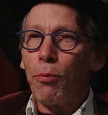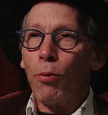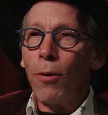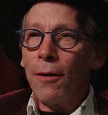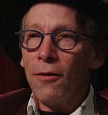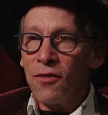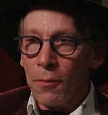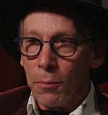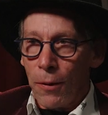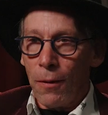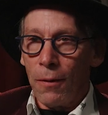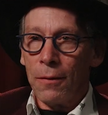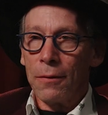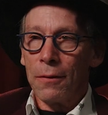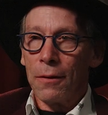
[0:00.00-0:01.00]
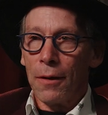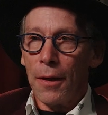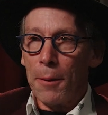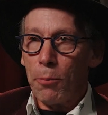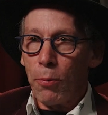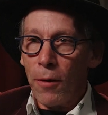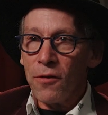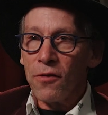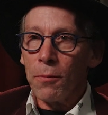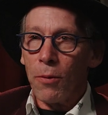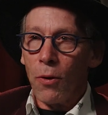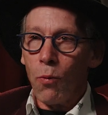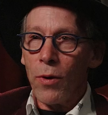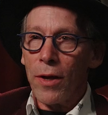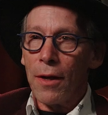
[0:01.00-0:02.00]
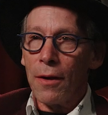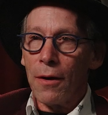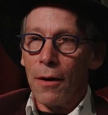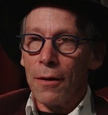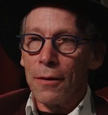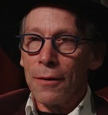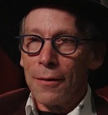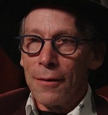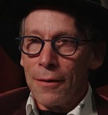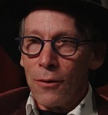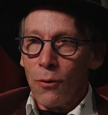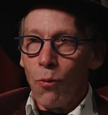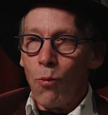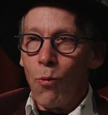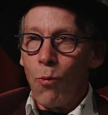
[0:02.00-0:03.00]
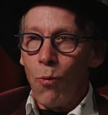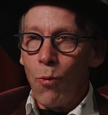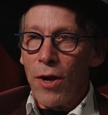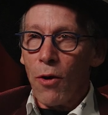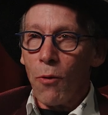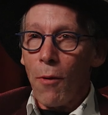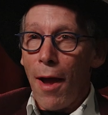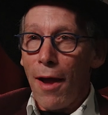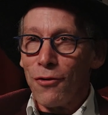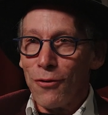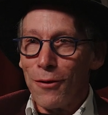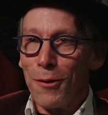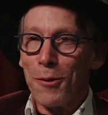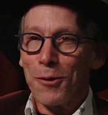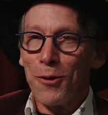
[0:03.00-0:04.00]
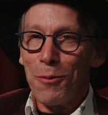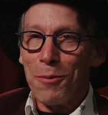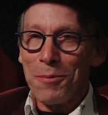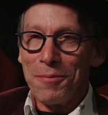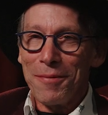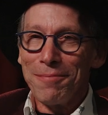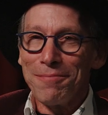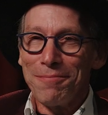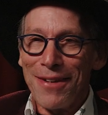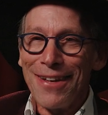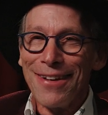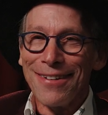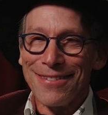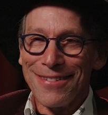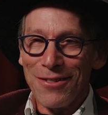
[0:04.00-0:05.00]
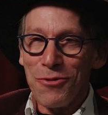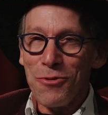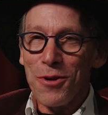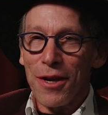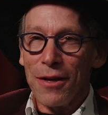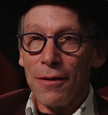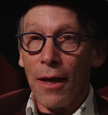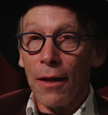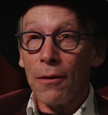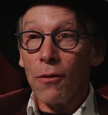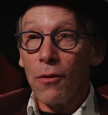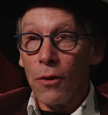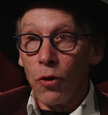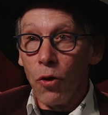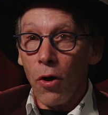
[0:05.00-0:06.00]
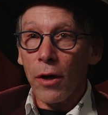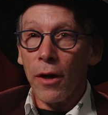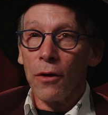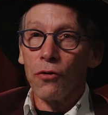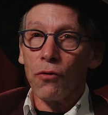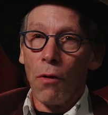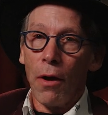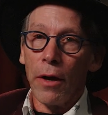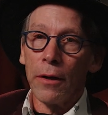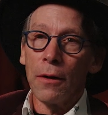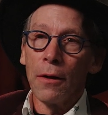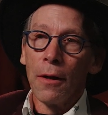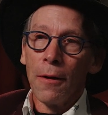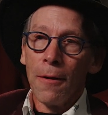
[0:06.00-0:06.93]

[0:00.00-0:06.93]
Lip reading: principle, we are rational human beings who can then look and try and